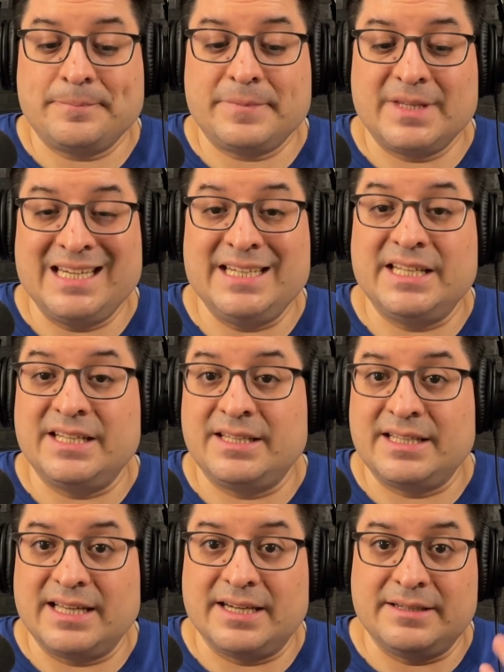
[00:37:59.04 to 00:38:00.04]
Enid
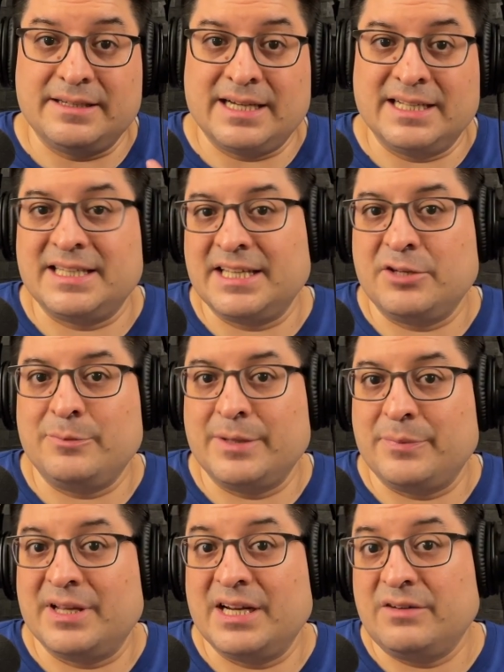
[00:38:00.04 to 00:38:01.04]
that I think you might
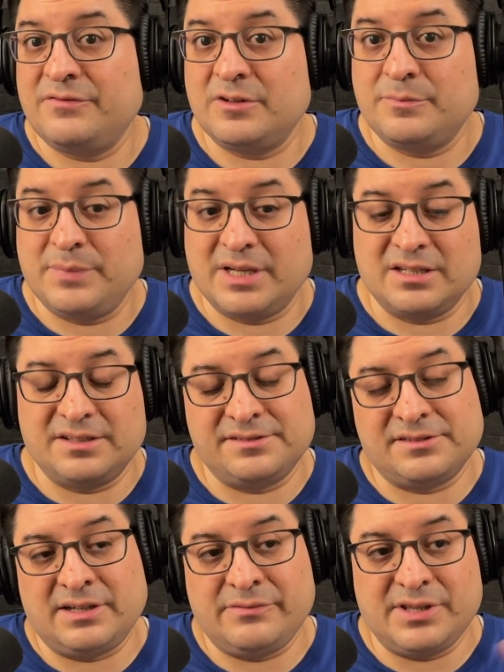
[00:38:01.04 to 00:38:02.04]
be an alpha because
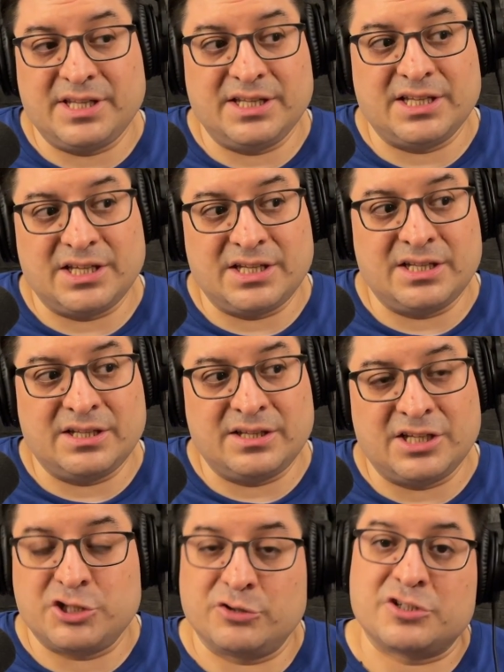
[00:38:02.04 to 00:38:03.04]
everything
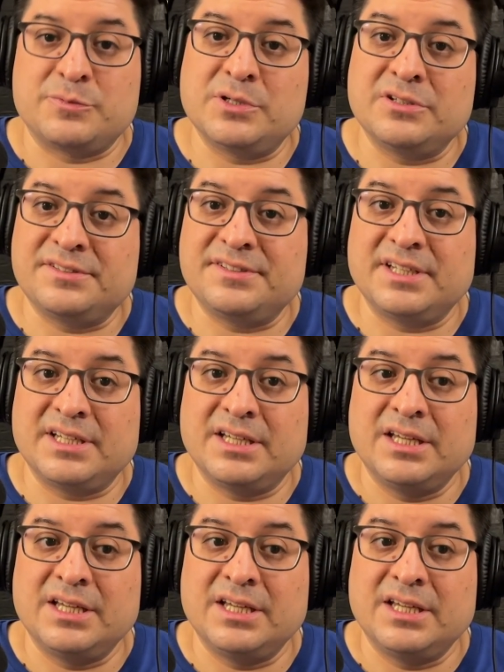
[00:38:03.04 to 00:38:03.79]
that you're experiencing